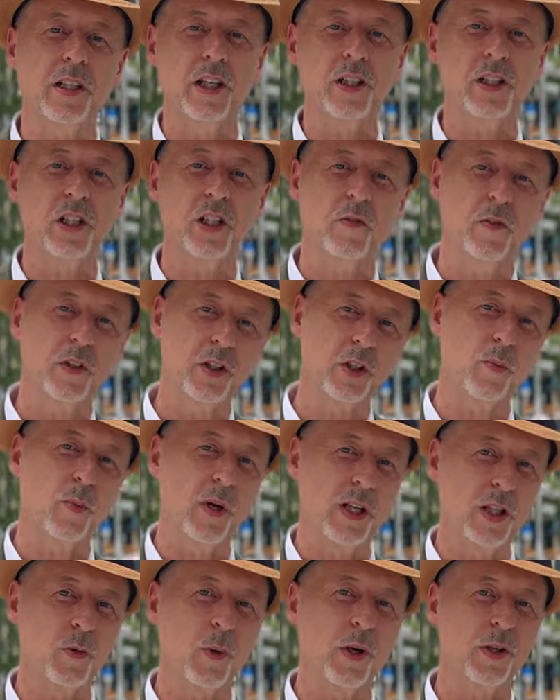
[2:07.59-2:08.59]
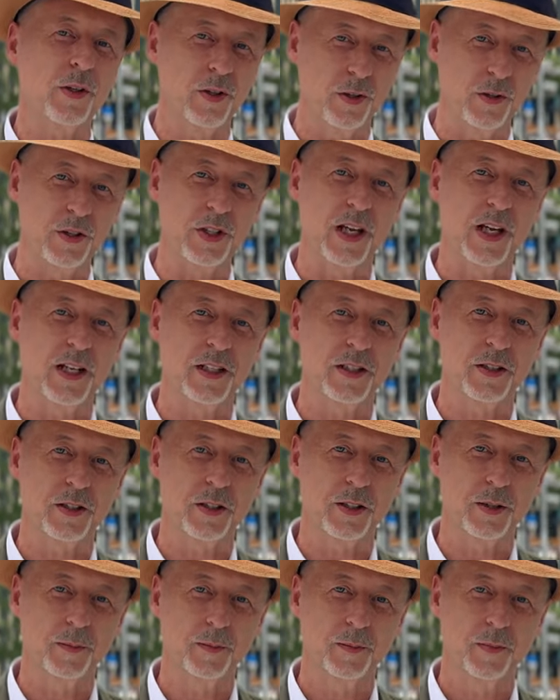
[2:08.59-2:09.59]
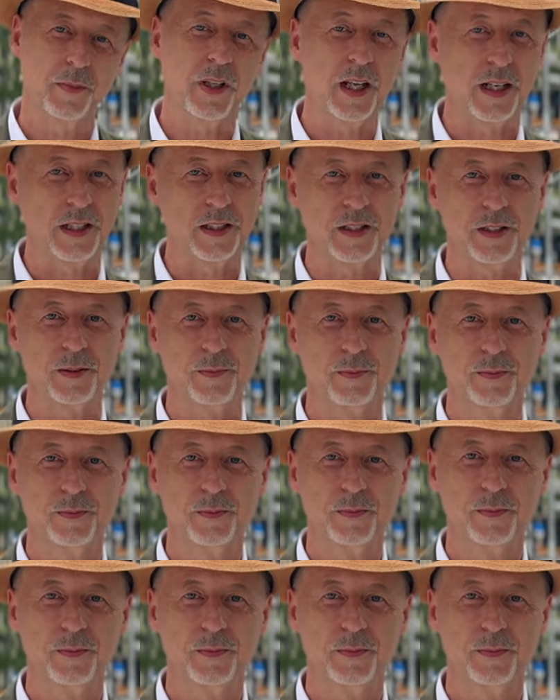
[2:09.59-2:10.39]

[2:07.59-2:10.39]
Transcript: attention of other menswear enthusiasts. Thanks.